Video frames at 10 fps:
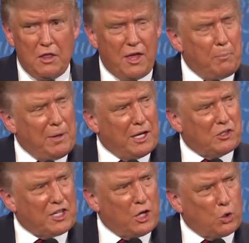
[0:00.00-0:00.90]
They're being
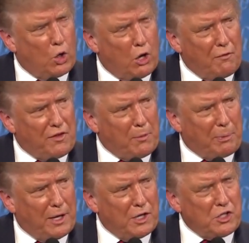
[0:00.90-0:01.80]
sent all over the
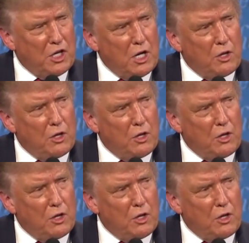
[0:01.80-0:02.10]
place.